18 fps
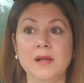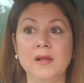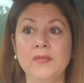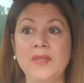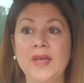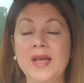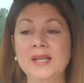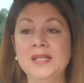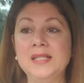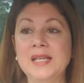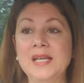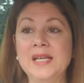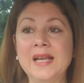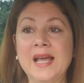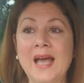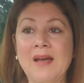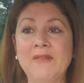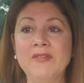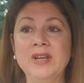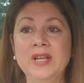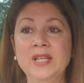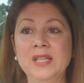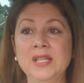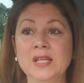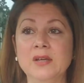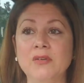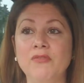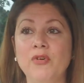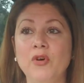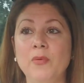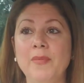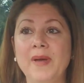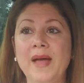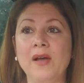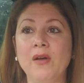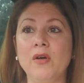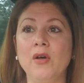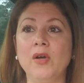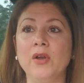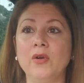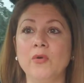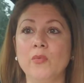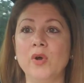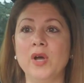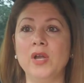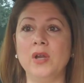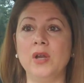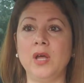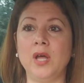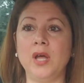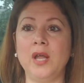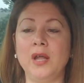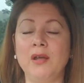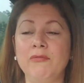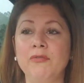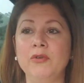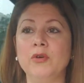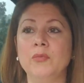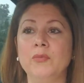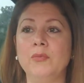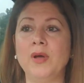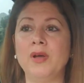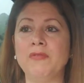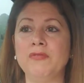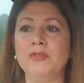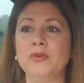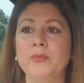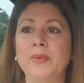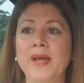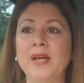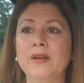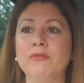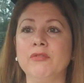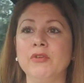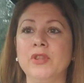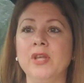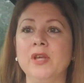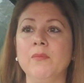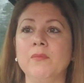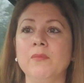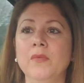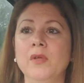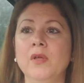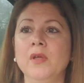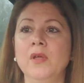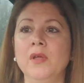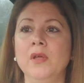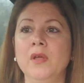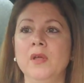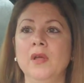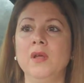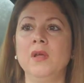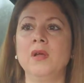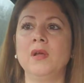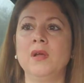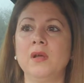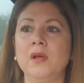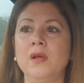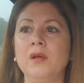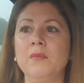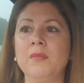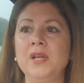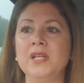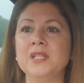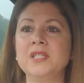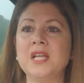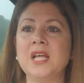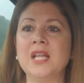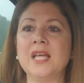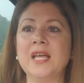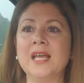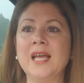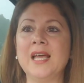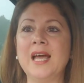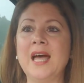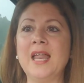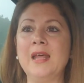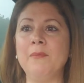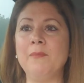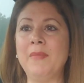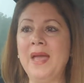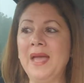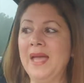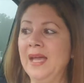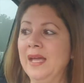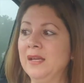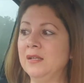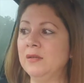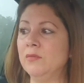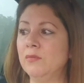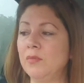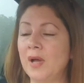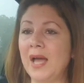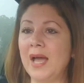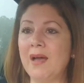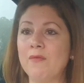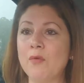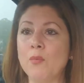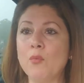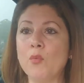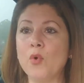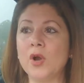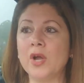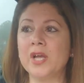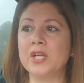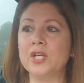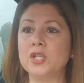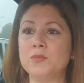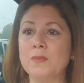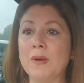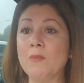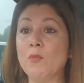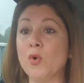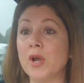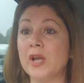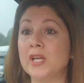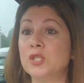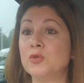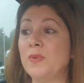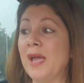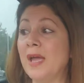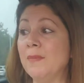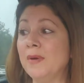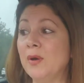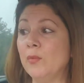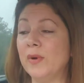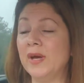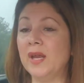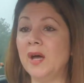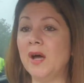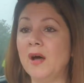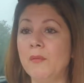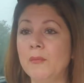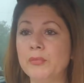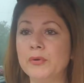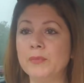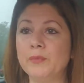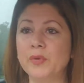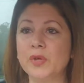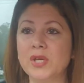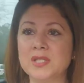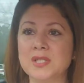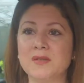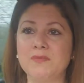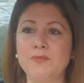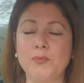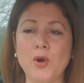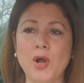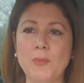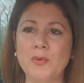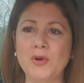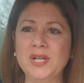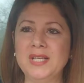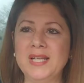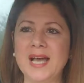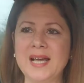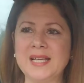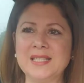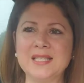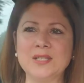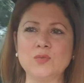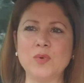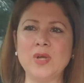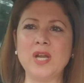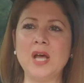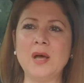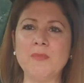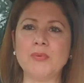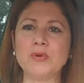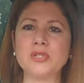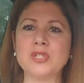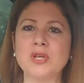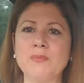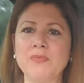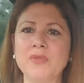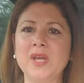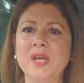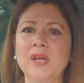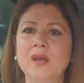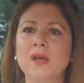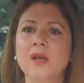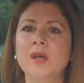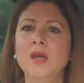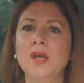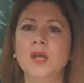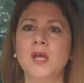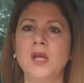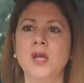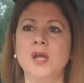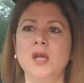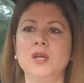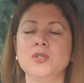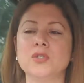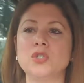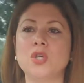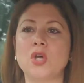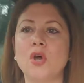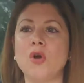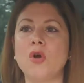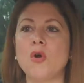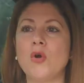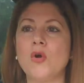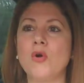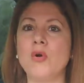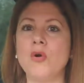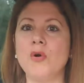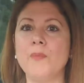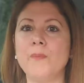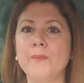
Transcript: and they didn't have anything to fall back on or whatnot, I feel bad for them. I mean, it's not like I got it made. I have a mortgage. My mortgage payment went up because the property taxes went up or something. So